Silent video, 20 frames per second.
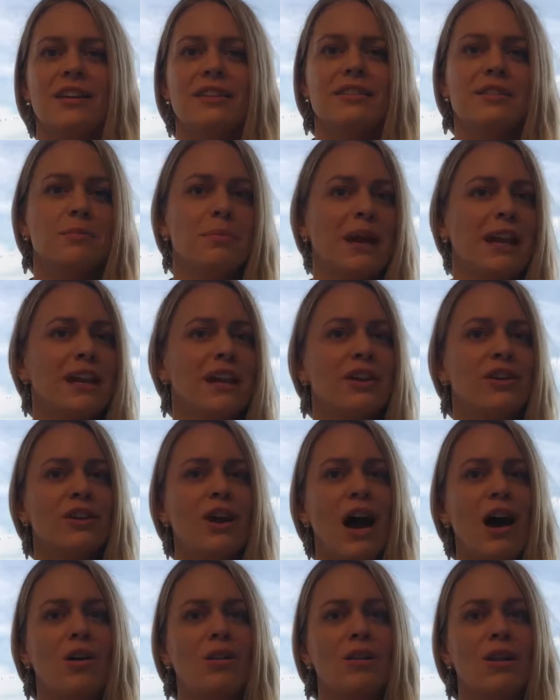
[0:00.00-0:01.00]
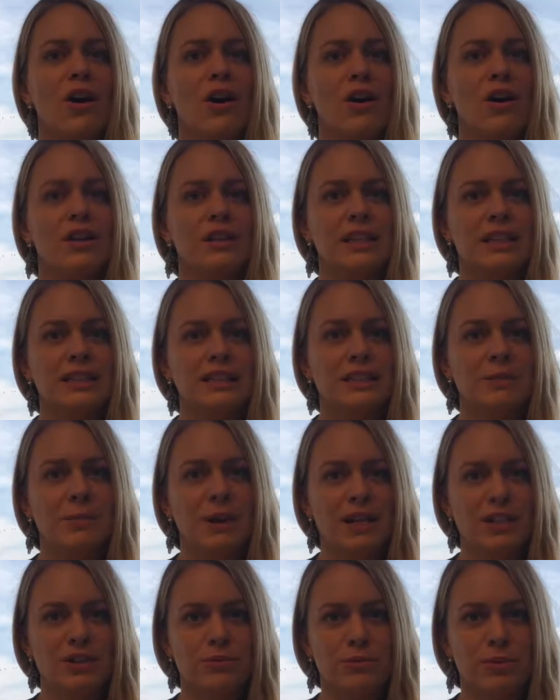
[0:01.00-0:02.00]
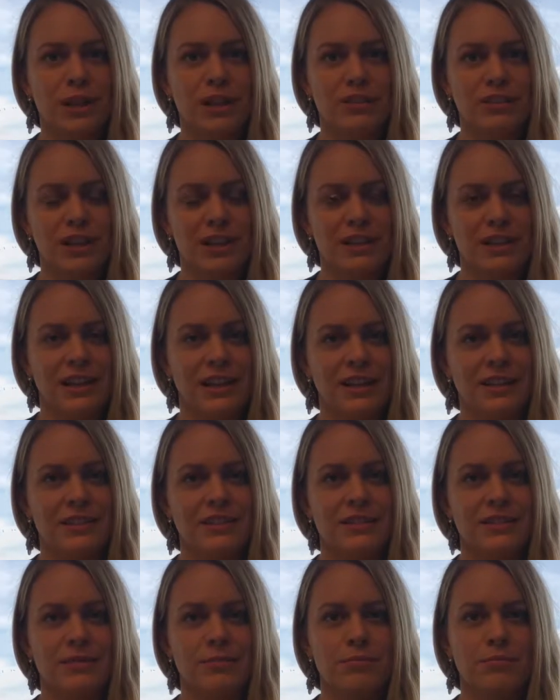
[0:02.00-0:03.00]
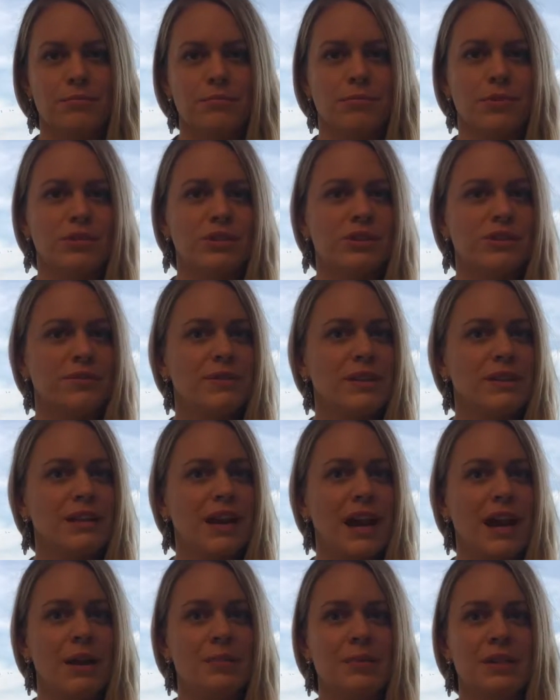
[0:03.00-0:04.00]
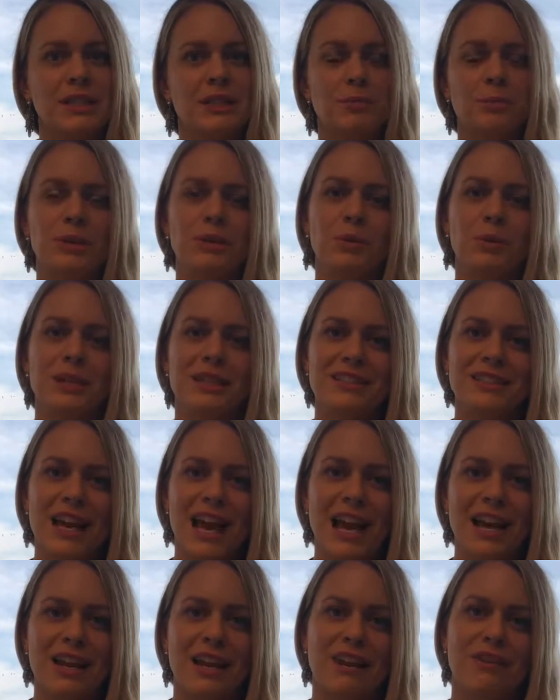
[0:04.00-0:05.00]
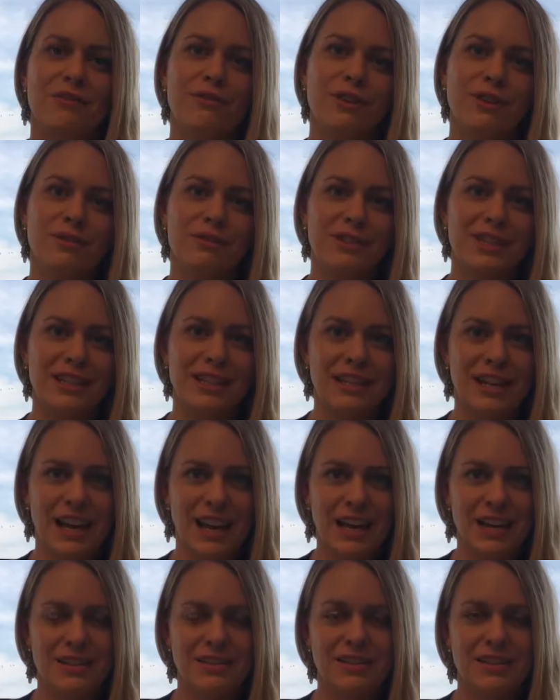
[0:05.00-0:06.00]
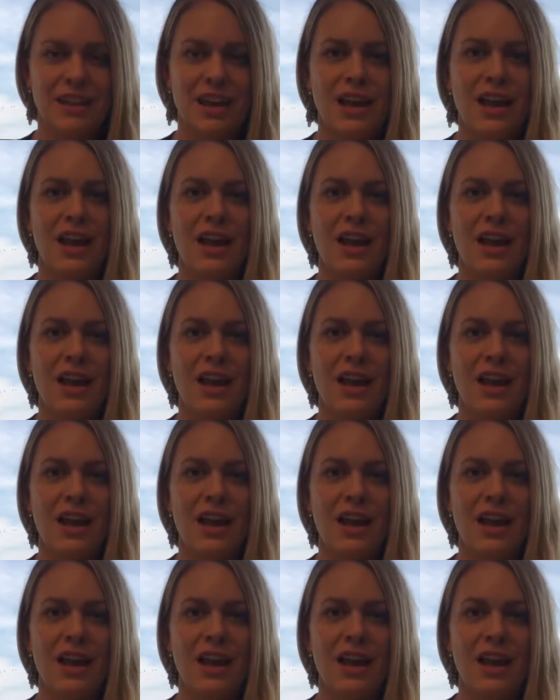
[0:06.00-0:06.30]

Depending on how long the inspection period is, most of the time it's between 10 and 15 days,